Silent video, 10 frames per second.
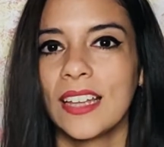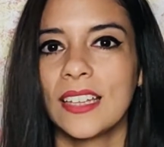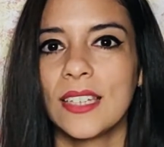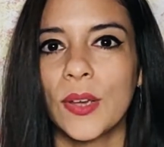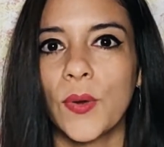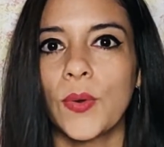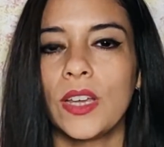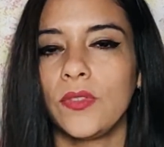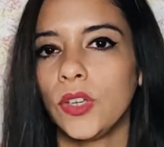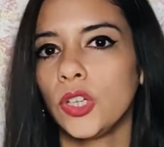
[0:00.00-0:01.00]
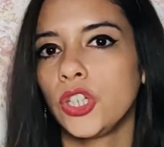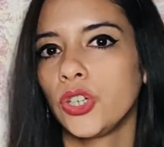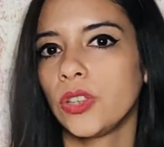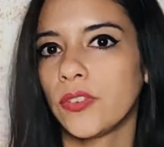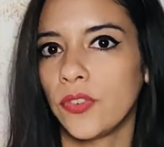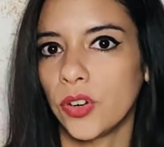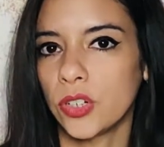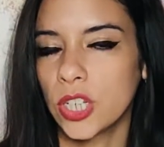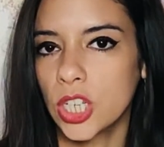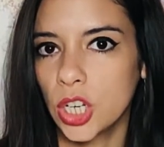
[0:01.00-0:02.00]
So if you do the
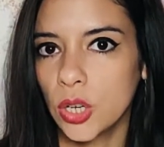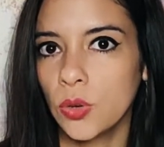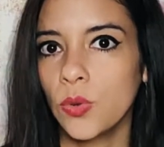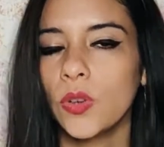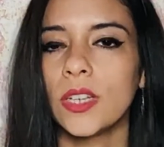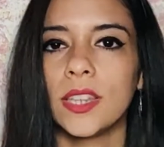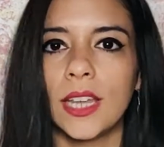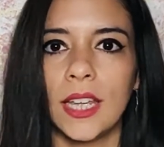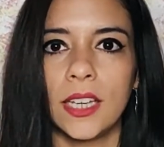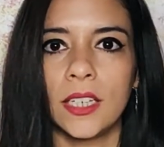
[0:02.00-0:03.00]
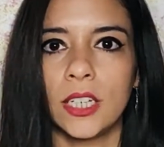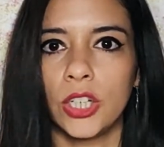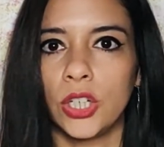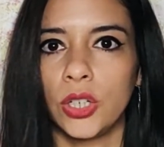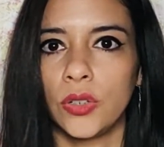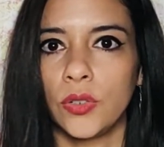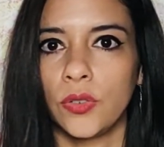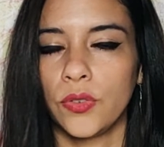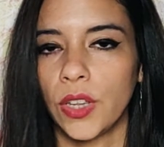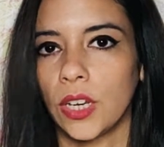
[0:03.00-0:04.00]
first 2, then you
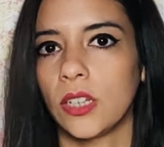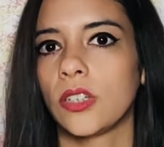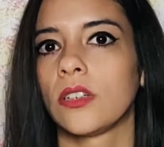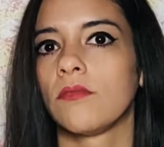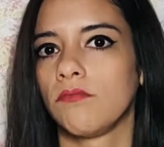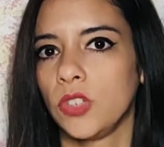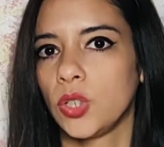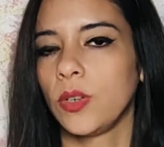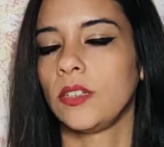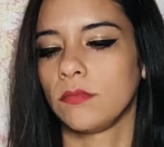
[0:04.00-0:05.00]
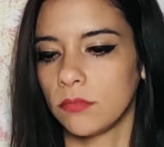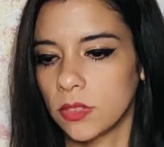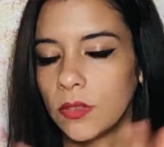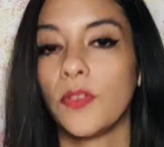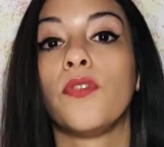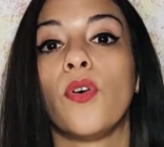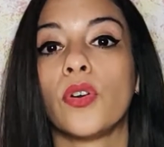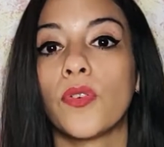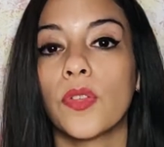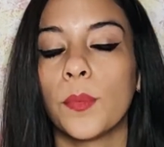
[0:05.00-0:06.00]
finish doing
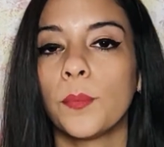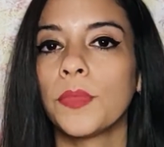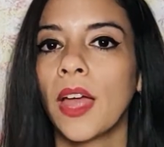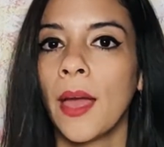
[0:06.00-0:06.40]
4 of them.